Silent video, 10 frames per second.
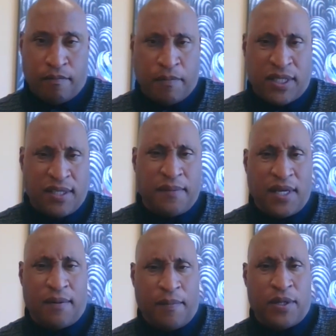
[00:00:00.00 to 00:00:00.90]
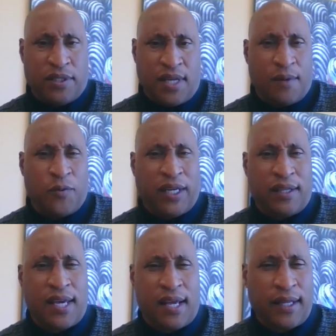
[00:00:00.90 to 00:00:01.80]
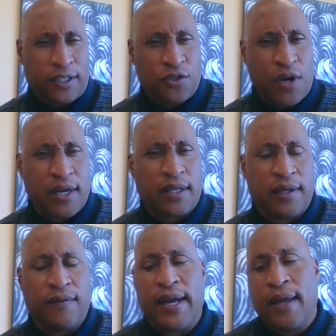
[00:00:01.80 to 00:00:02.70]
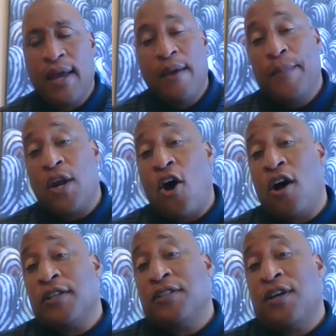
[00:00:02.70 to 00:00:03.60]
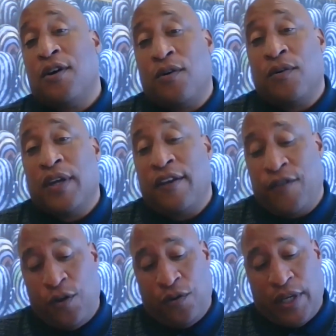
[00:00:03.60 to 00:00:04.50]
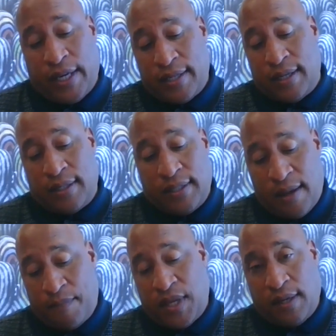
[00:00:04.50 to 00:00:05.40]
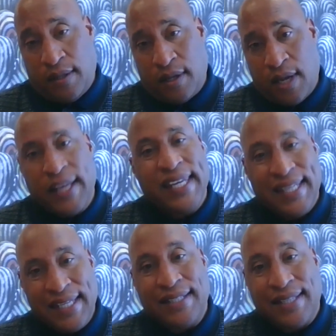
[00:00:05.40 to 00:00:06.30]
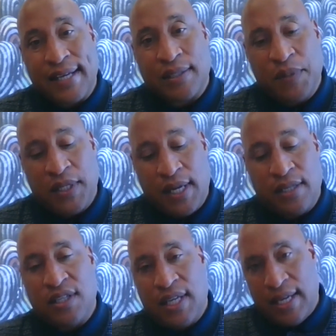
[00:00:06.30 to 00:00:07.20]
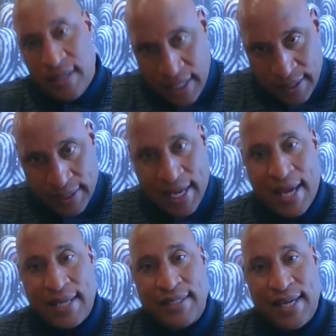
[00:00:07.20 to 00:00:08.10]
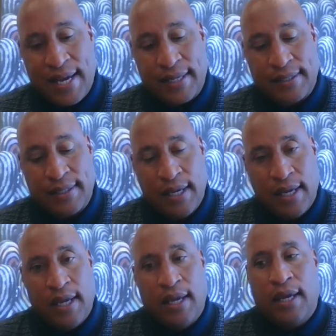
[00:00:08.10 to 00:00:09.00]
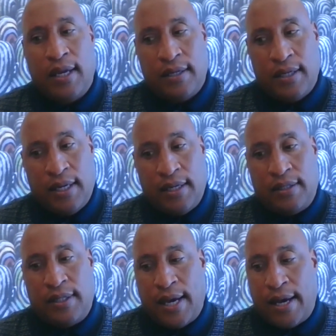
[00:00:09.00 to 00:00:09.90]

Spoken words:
but sometimes, most of the time we can get that electronically, right? But also, if you look at something and it needs explanation, it needs context, it needs